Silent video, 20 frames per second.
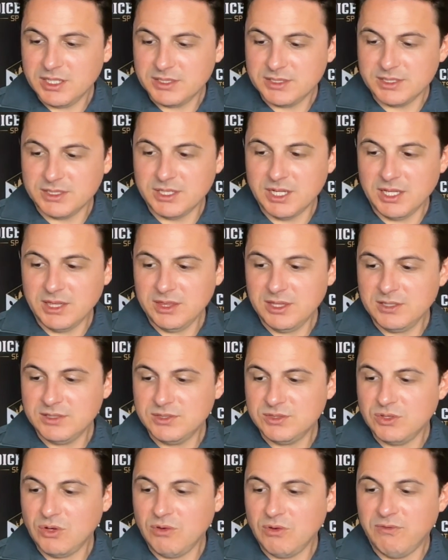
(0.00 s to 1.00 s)
Nothing
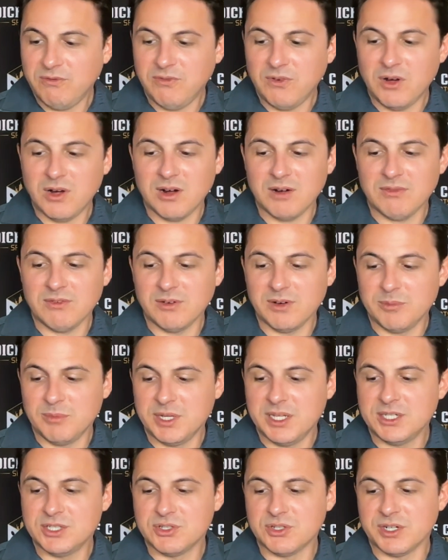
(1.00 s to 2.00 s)
so far from
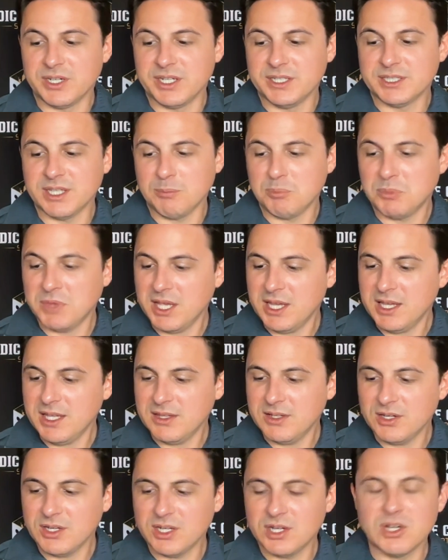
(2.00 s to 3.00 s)
injuries. I'm thinking
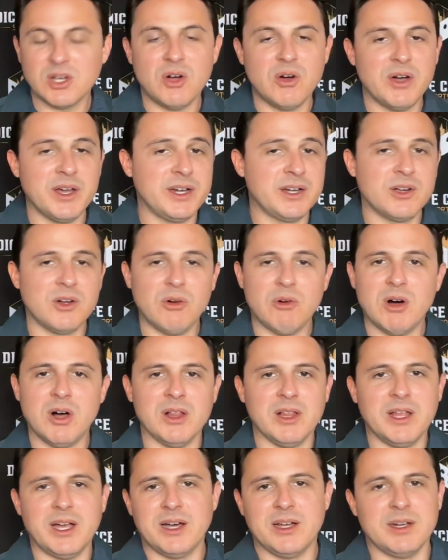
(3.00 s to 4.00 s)
they're going to go ahead and go
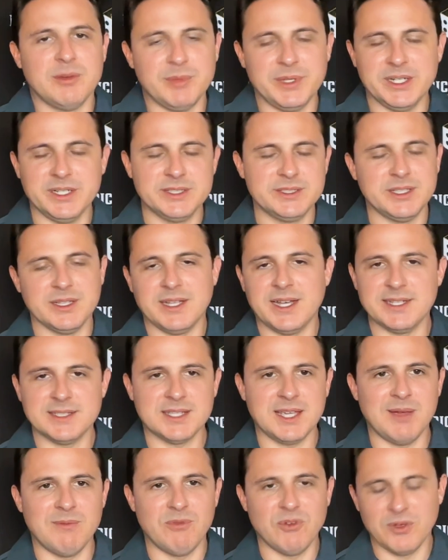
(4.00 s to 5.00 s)
all out. I mean, it's the last
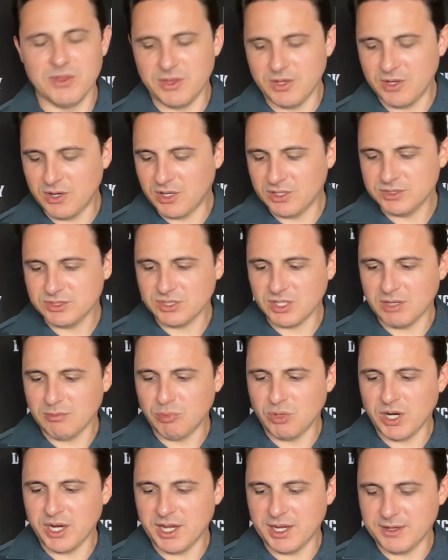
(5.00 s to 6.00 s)
game for the All-Star
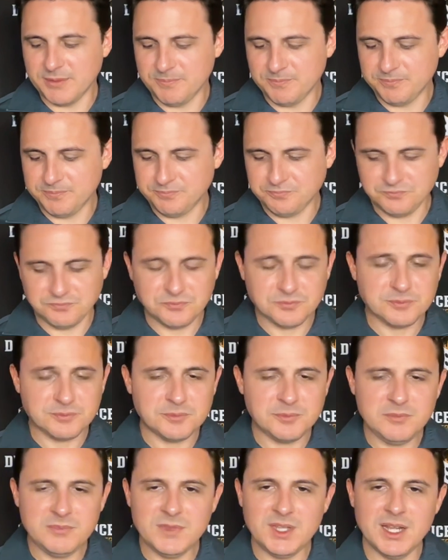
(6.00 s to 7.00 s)
break.
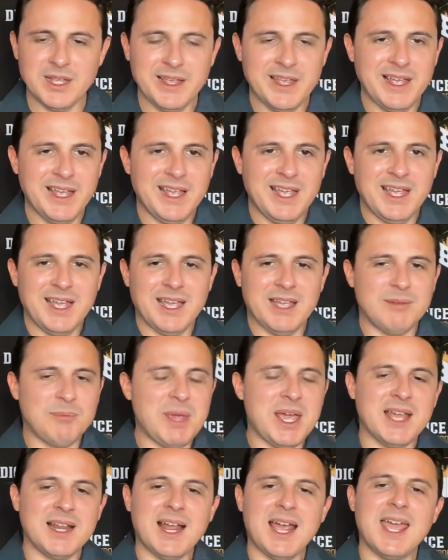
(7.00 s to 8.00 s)
And
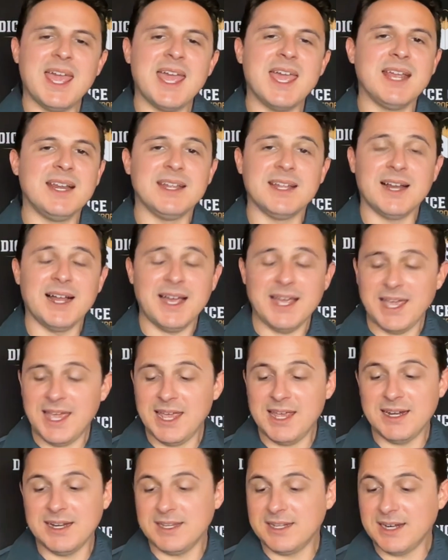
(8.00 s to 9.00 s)
man, I hate it. I
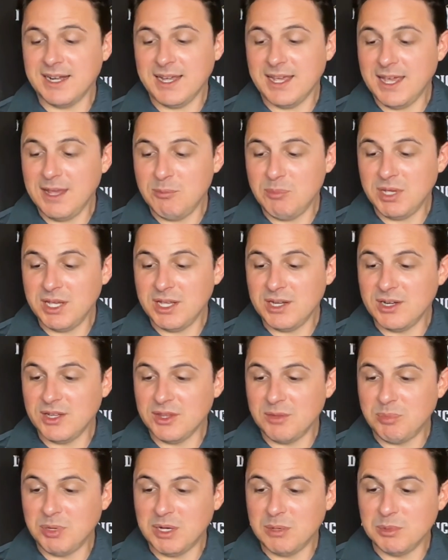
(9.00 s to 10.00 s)
hate being on
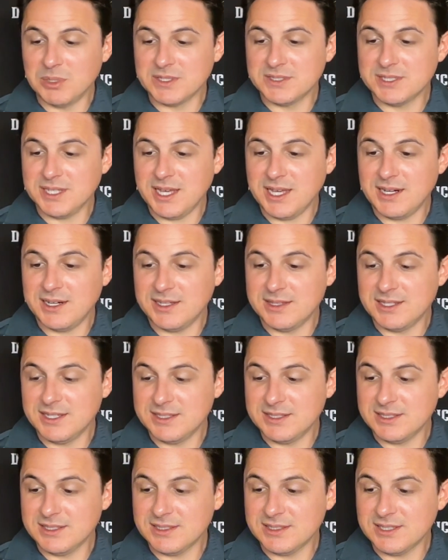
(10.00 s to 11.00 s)
the public side on
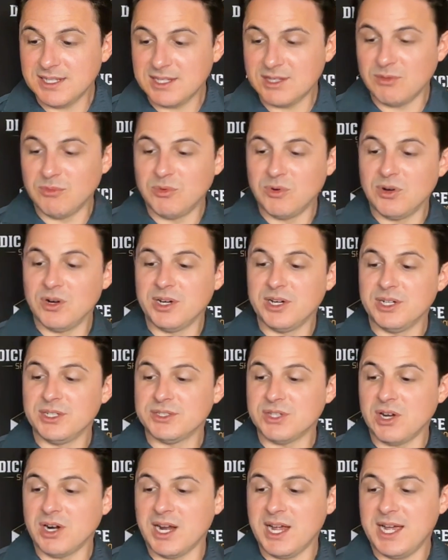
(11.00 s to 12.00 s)
this. Looks like the Warriors
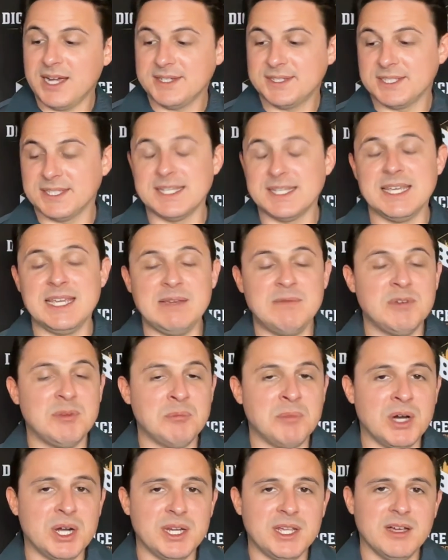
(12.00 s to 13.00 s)
are actually even
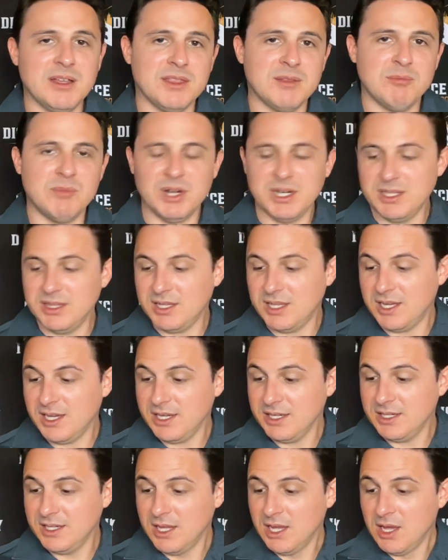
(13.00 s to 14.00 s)
money on the money
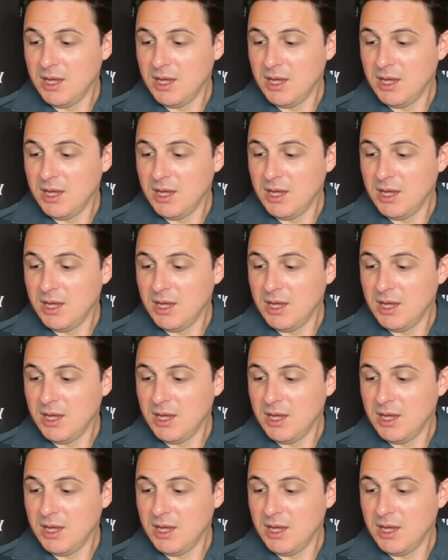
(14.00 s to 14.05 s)
line.